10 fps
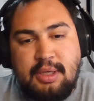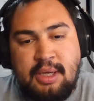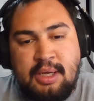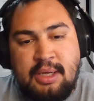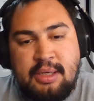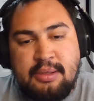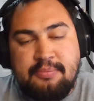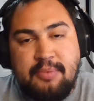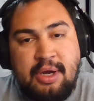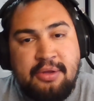uh,
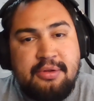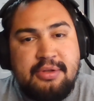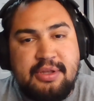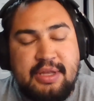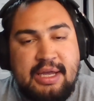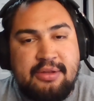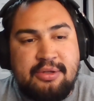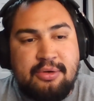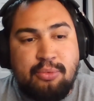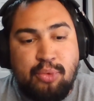other than that,
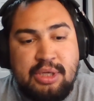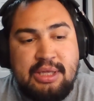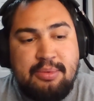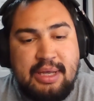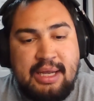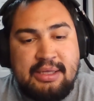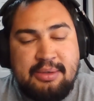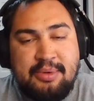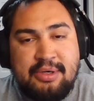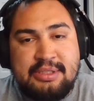though, really what
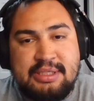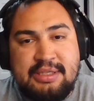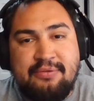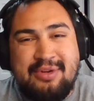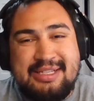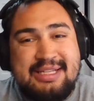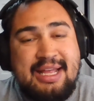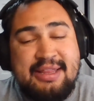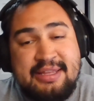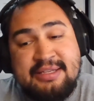Alienware is delivering is
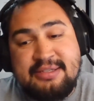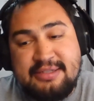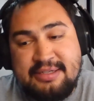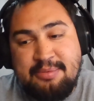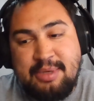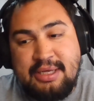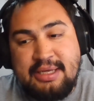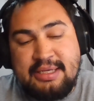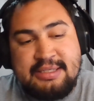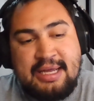that this to me
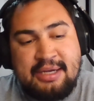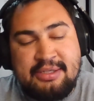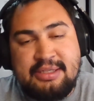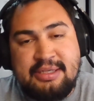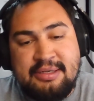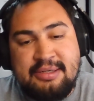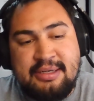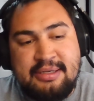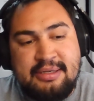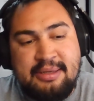is actually a,
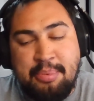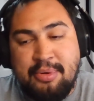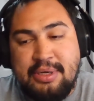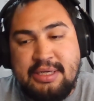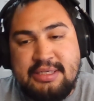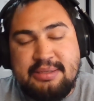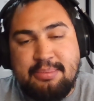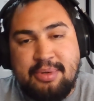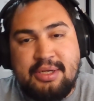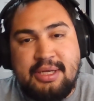a, a pretty
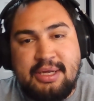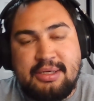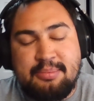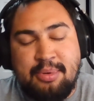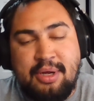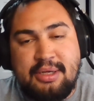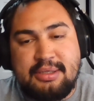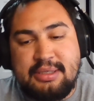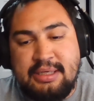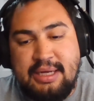decent product
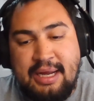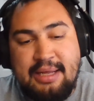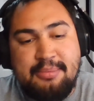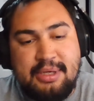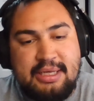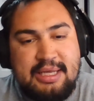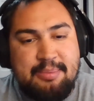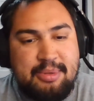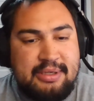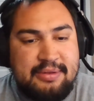product, and I am going to
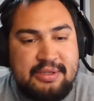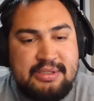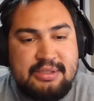keep it. And this